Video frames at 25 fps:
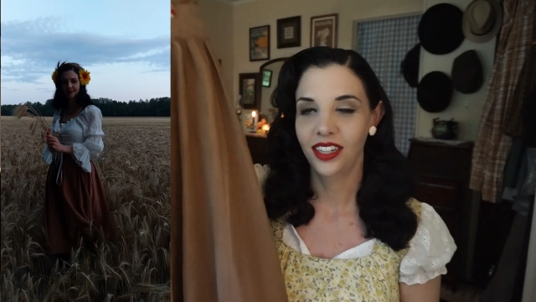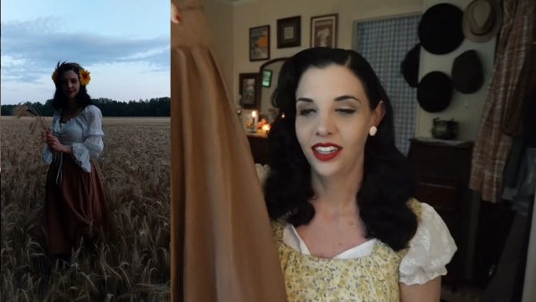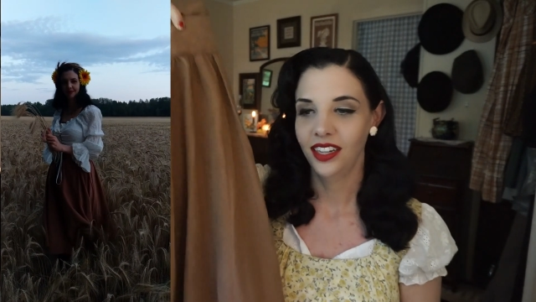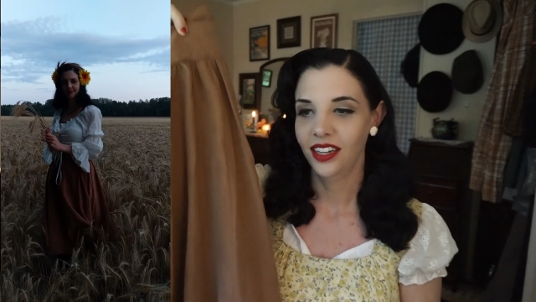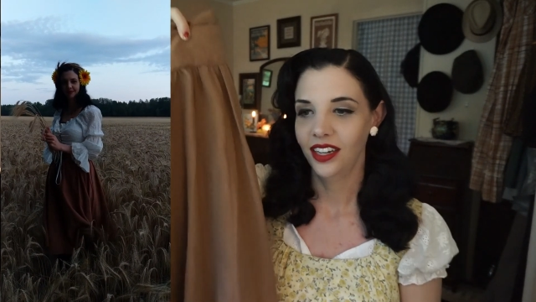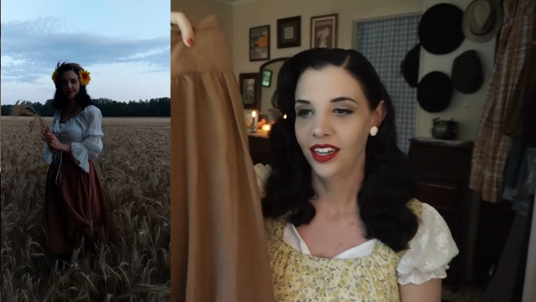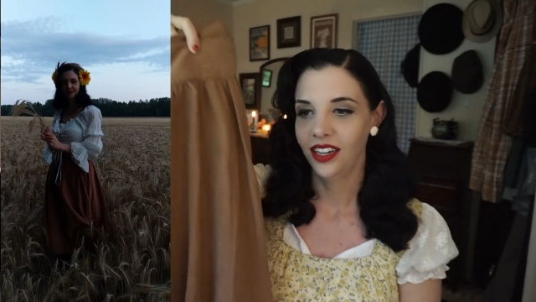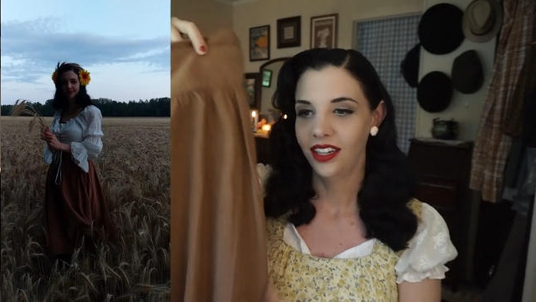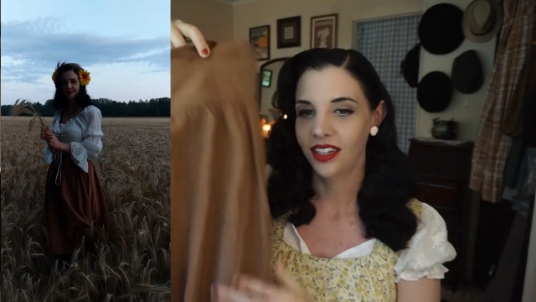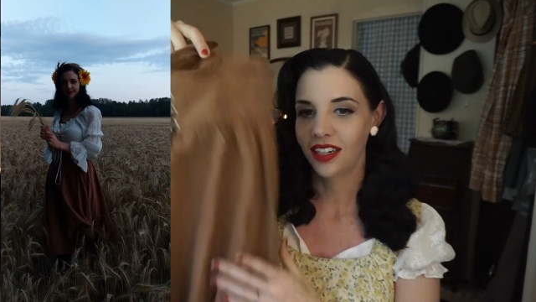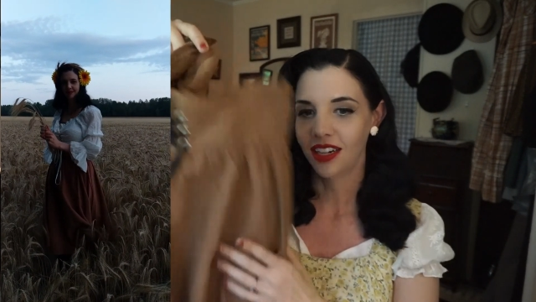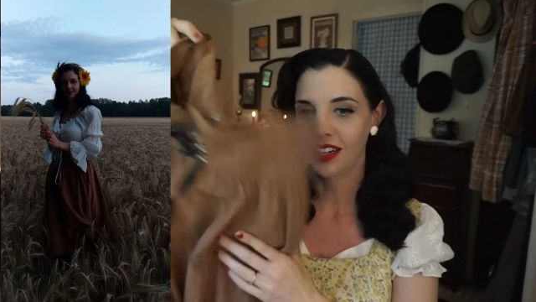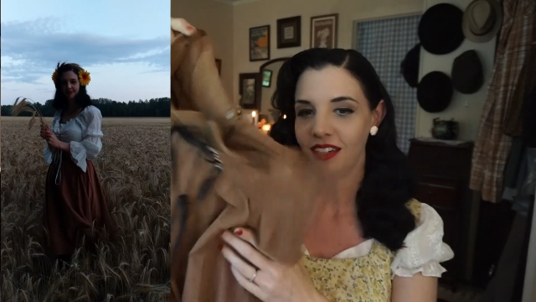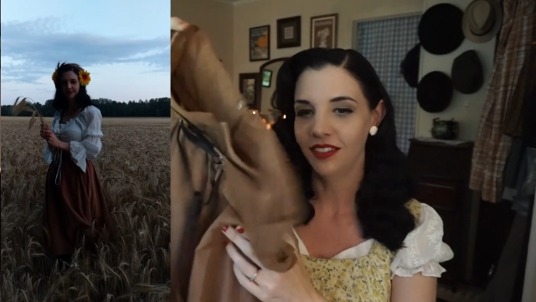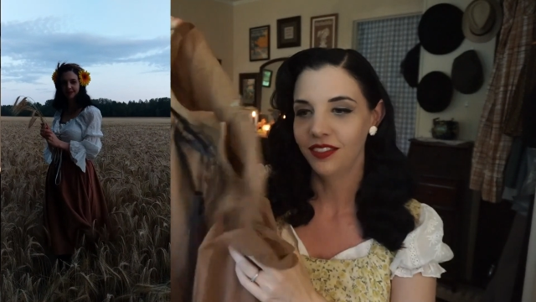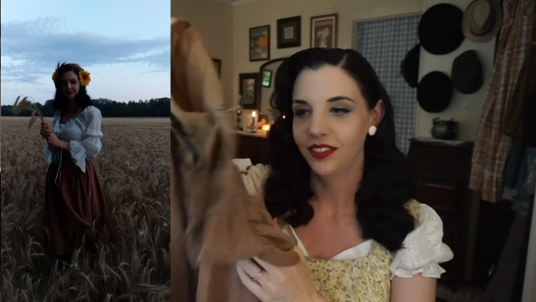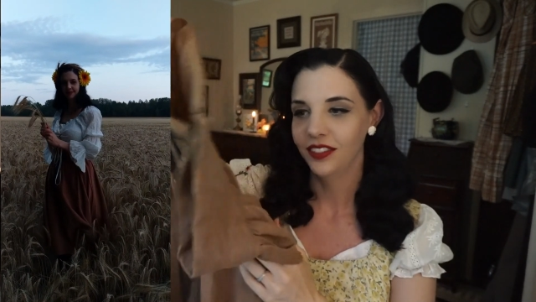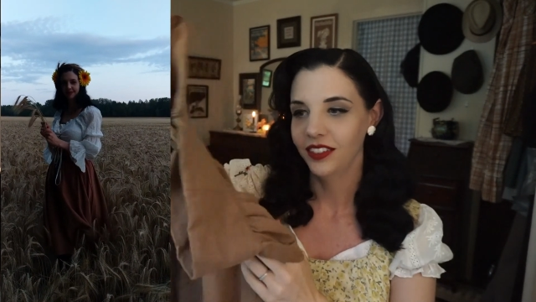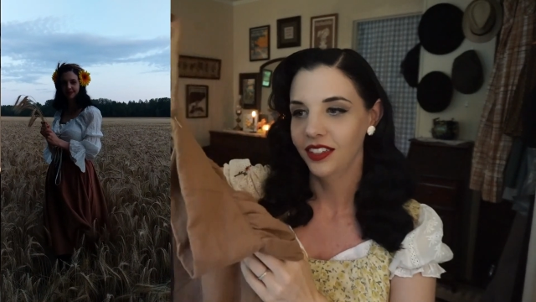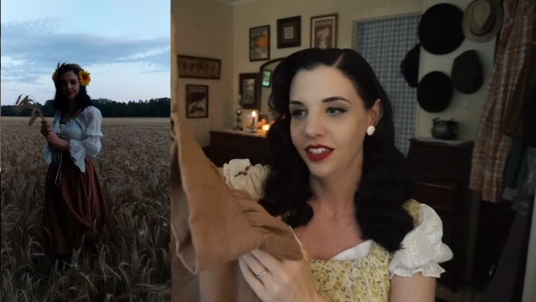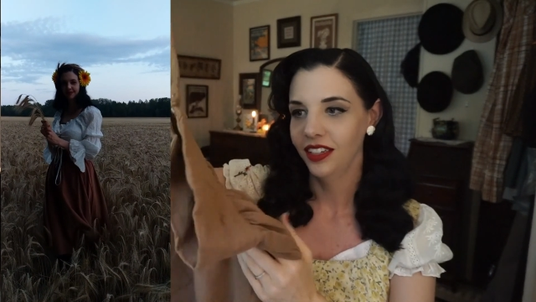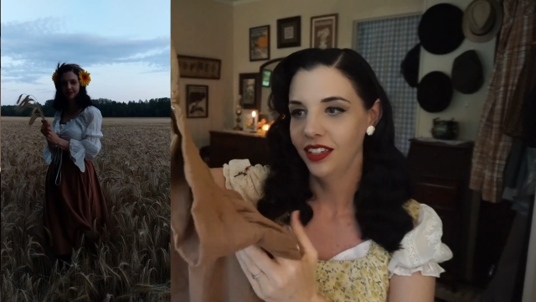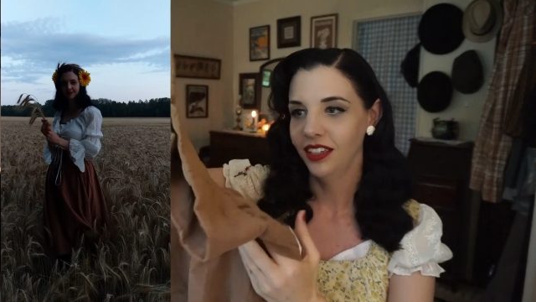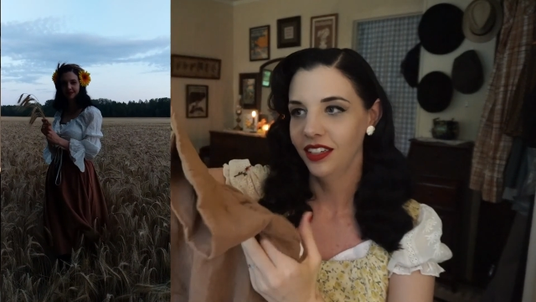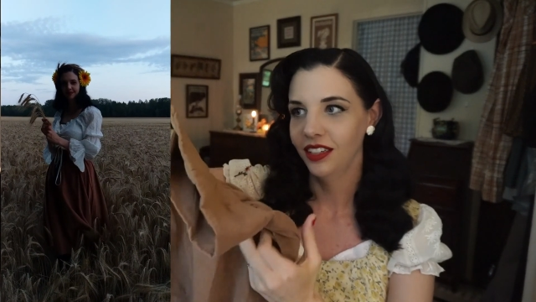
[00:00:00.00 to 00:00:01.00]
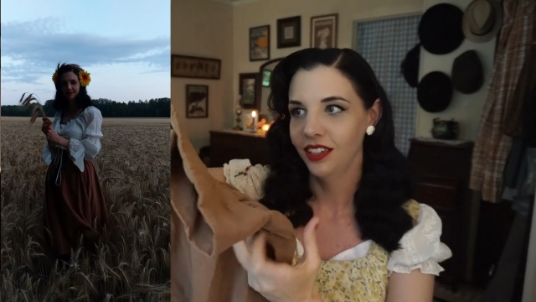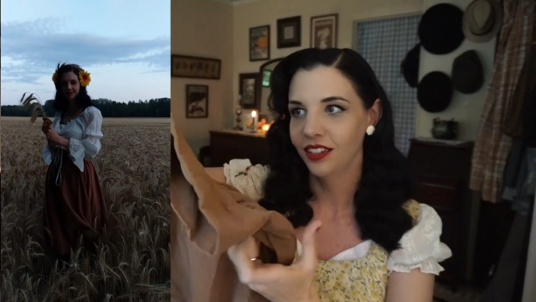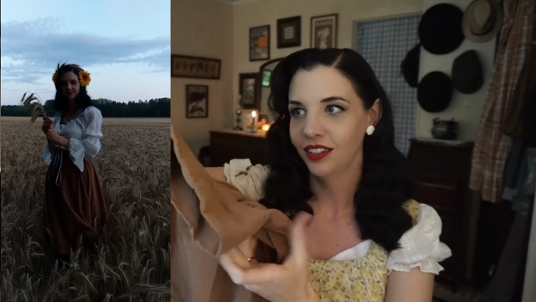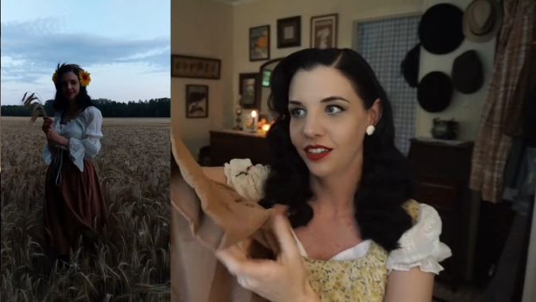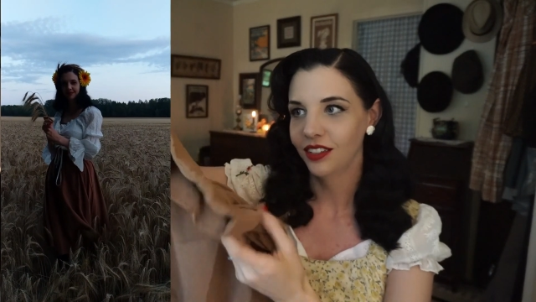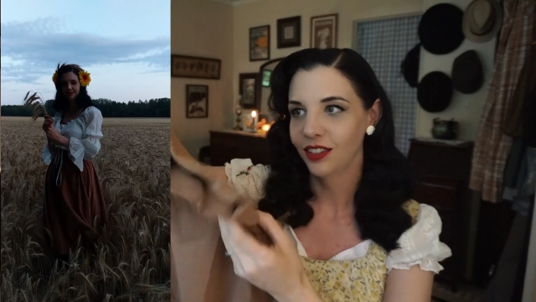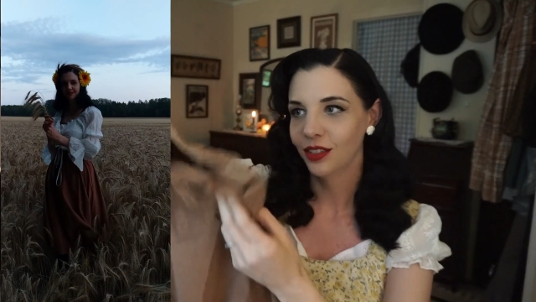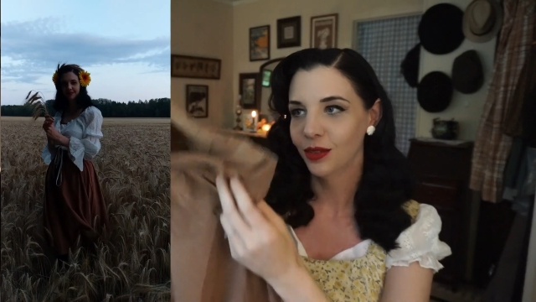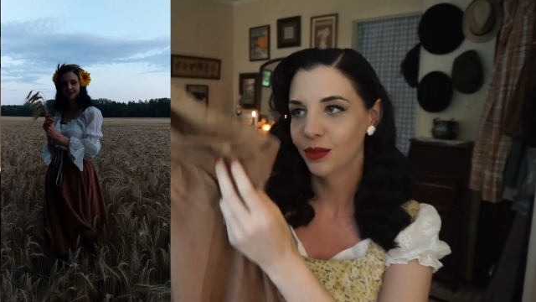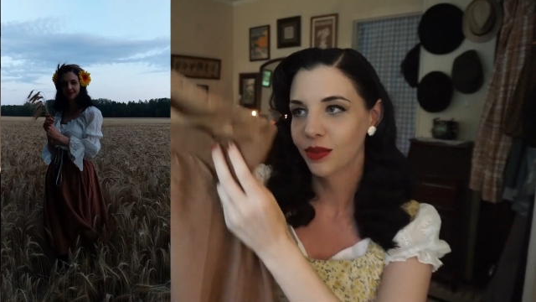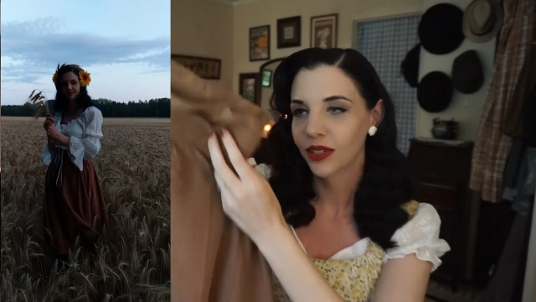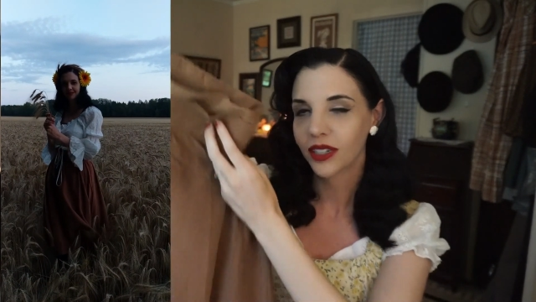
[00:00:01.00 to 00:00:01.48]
and I feel like it'll just